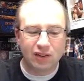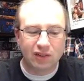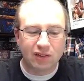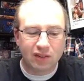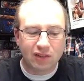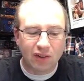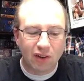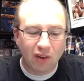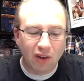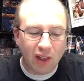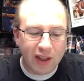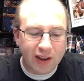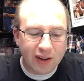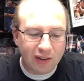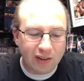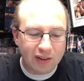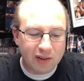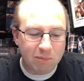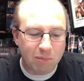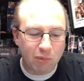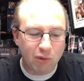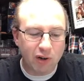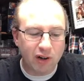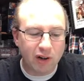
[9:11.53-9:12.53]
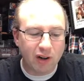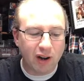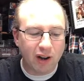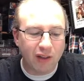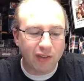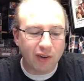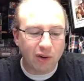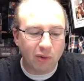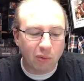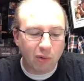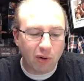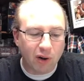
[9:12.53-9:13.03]
lightly put it on
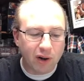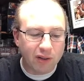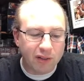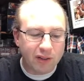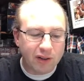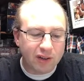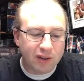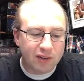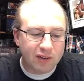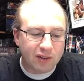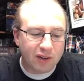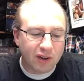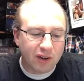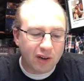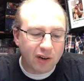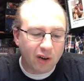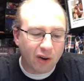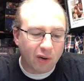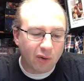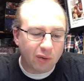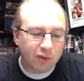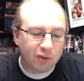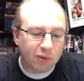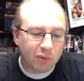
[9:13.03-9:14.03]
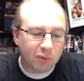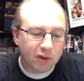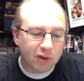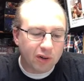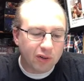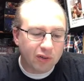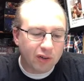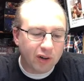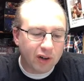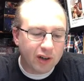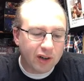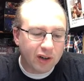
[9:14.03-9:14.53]
there where I think it's going to go. So we're going to
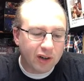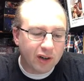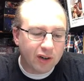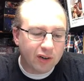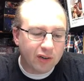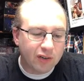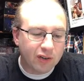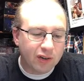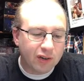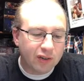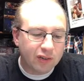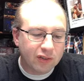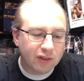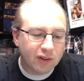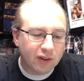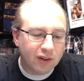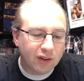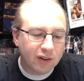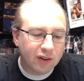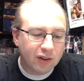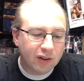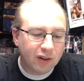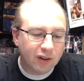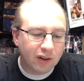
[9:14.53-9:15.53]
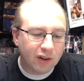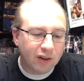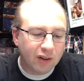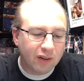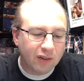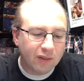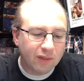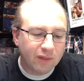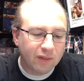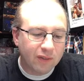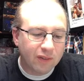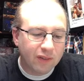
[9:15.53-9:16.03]
try to get it just on here.
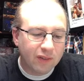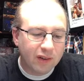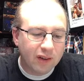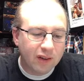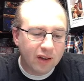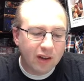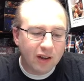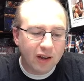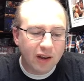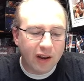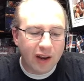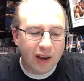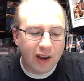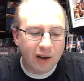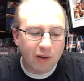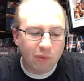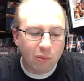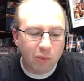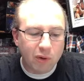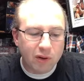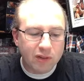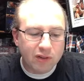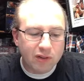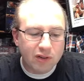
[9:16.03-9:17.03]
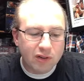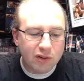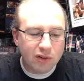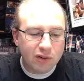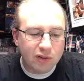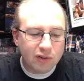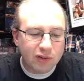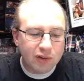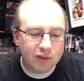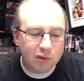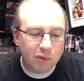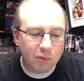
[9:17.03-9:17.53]
And with
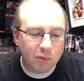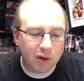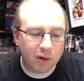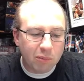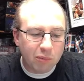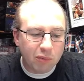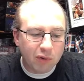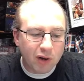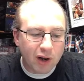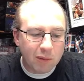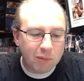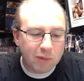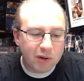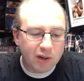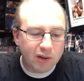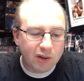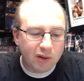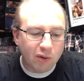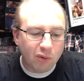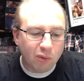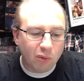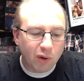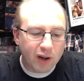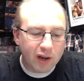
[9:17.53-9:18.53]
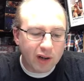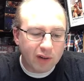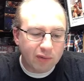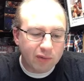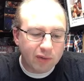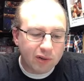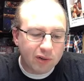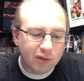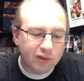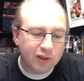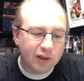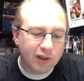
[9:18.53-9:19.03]
usually you want to prime it in gray if
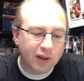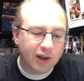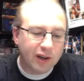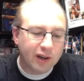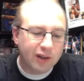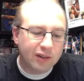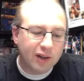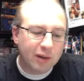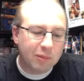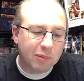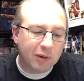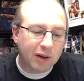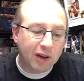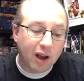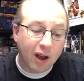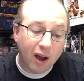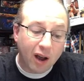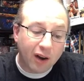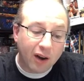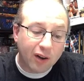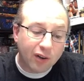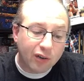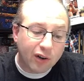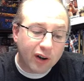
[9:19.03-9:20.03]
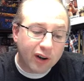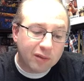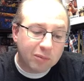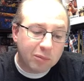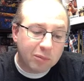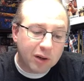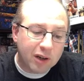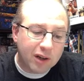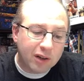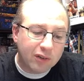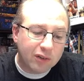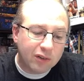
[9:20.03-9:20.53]
you're using any type of contrast
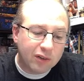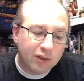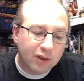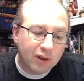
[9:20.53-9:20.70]
paints